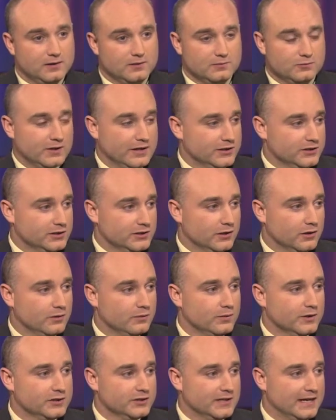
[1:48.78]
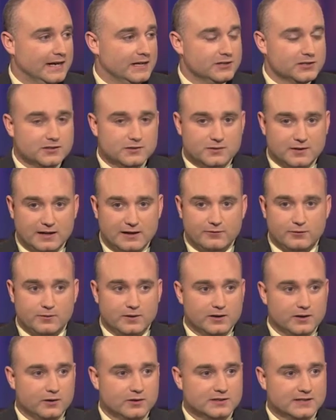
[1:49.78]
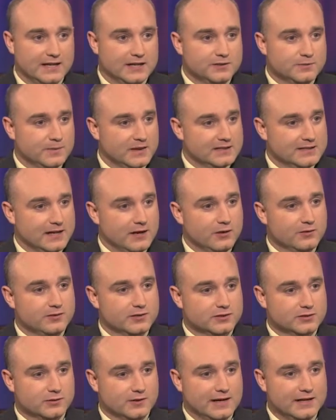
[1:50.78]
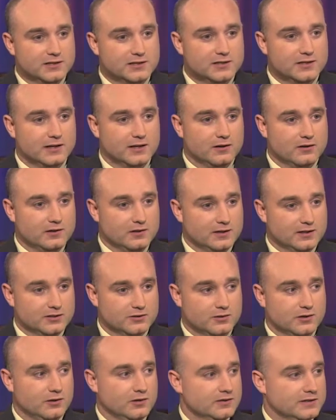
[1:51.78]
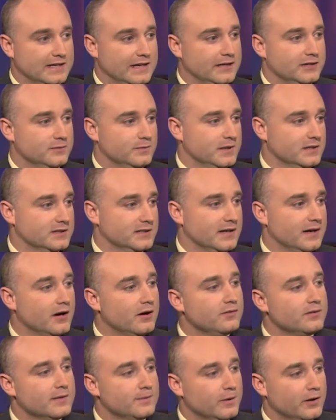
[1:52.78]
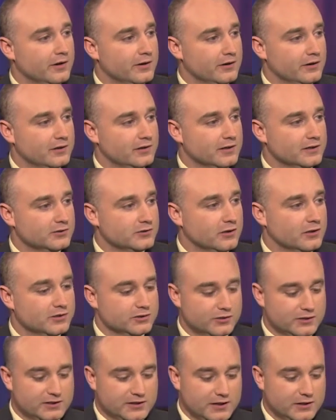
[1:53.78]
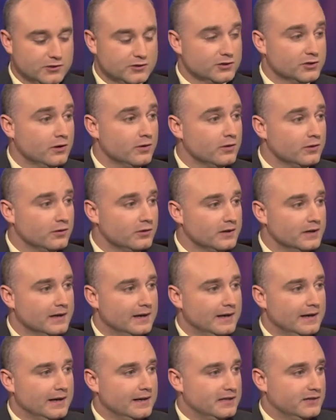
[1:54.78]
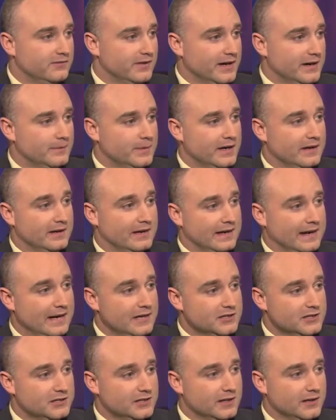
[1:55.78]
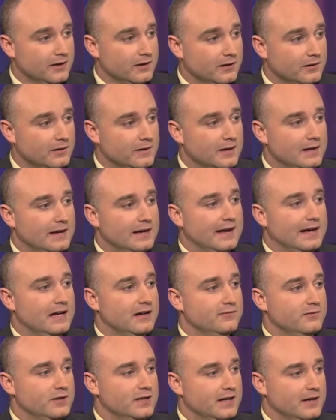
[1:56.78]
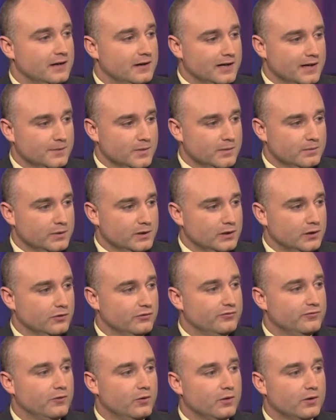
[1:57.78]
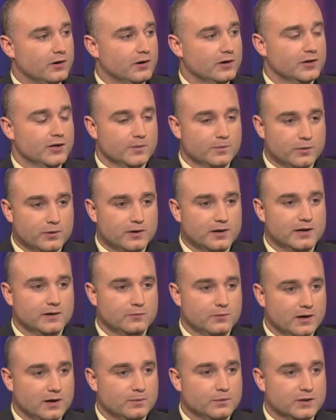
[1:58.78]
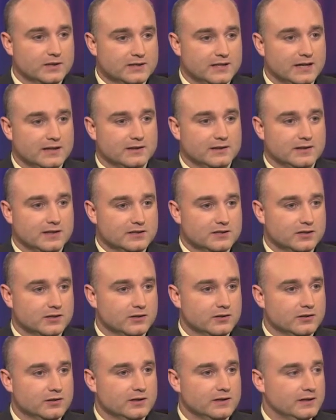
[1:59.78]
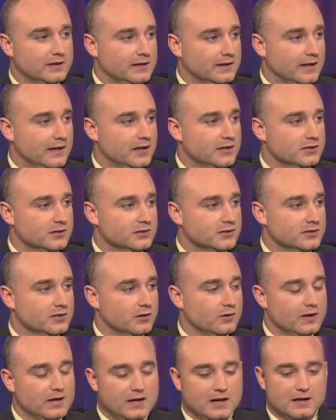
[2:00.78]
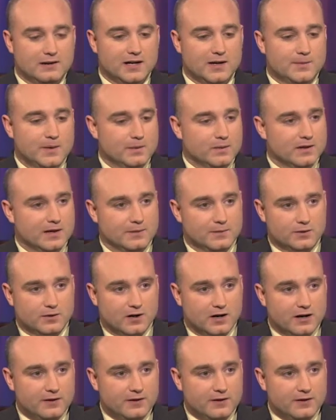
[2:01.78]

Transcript: ratio, which H is, everyone knows H means healthy, so HDL cholesterol is H means the healthy part of your cholesterol. So you take your total divided by the HDL, and if you get a number below 4, you're pretty well protected. That's a good indication. So a lot of people come to our